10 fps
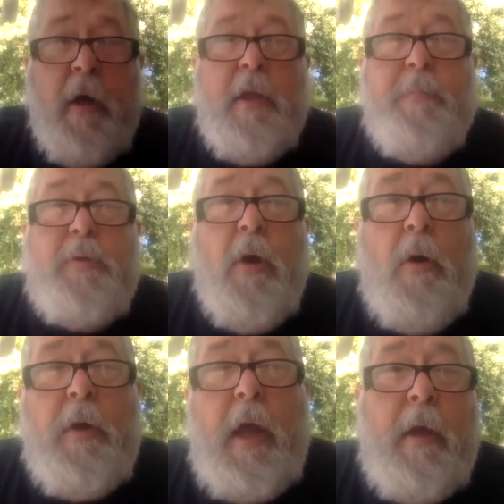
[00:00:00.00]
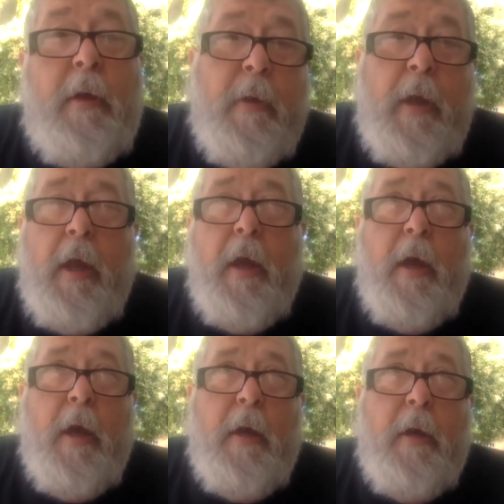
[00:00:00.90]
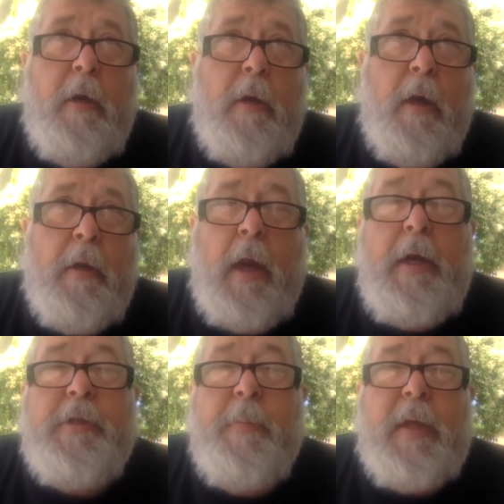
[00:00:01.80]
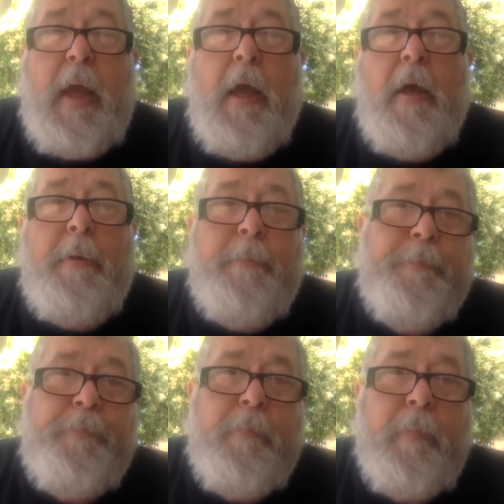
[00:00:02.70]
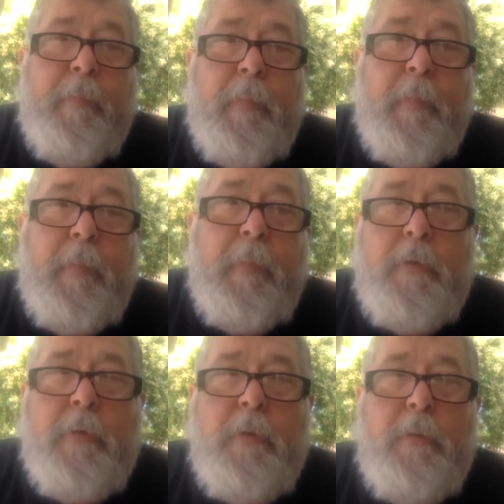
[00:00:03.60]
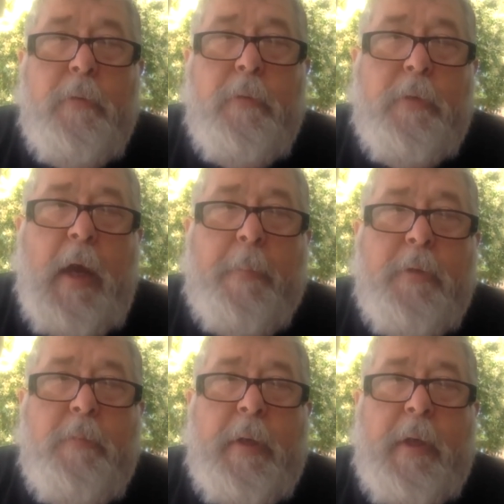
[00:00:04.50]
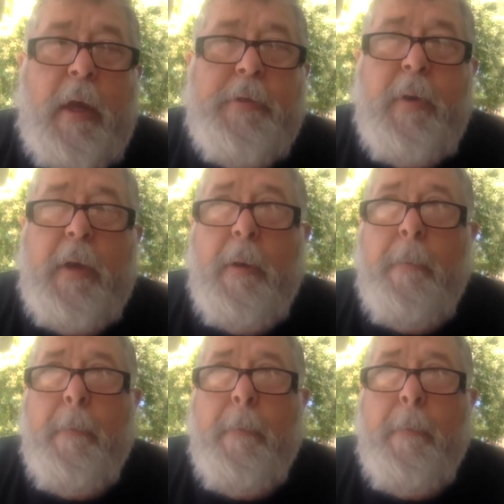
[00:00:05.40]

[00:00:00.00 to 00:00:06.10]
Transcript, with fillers: Kipchoge and uh, Kenenisa Bekele, the two top two big guys right now.